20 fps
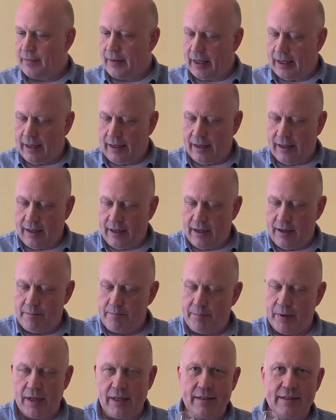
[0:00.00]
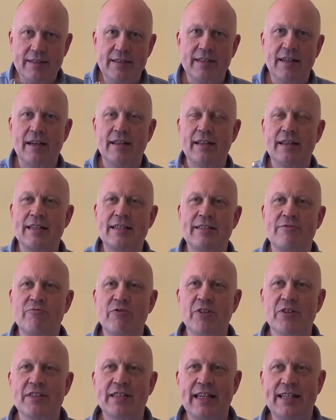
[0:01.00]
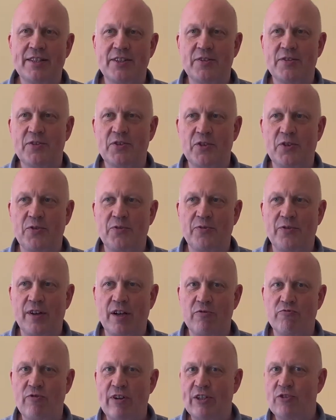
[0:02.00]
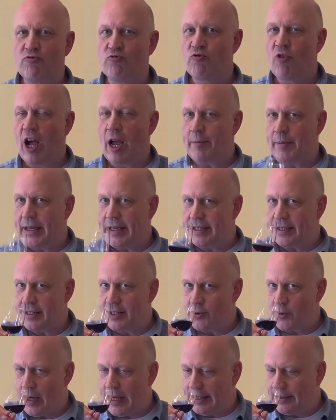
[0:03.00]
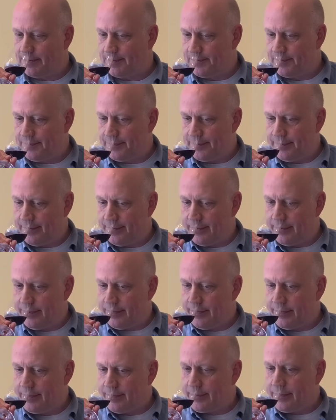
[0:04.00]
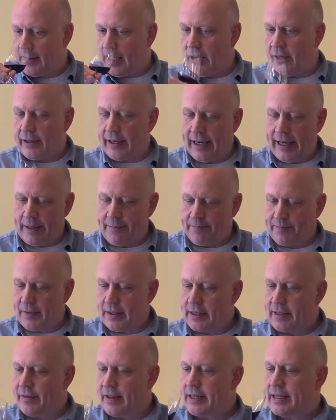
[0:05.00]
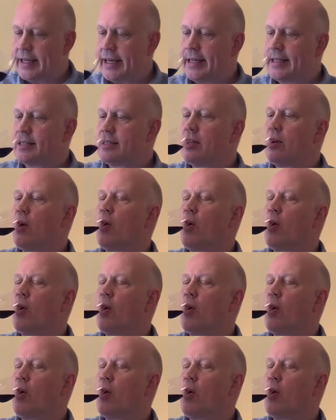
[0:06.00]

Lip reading: but a real sense of sort of rich ripeness as well. Okay, let's give it a taste.